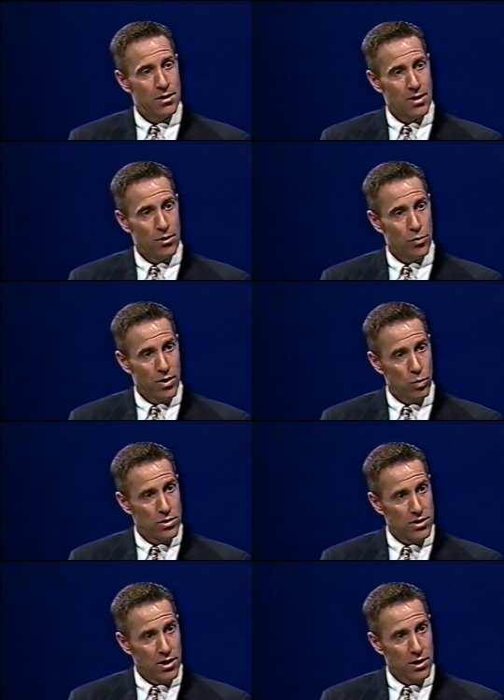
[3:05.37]
down to Redwood
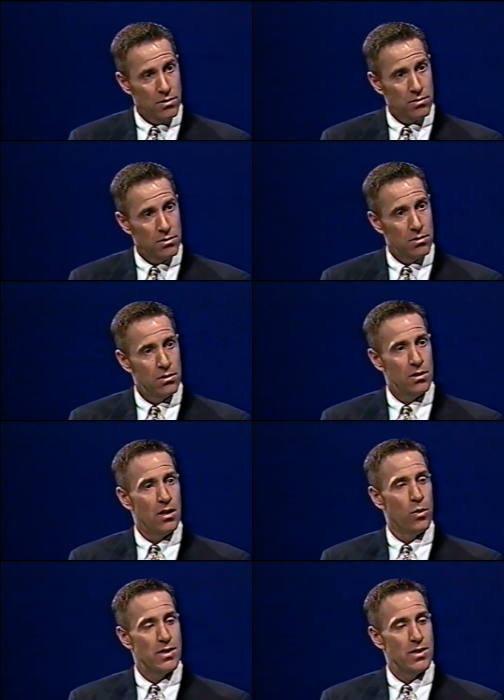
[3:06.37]
City. Mm -hmm.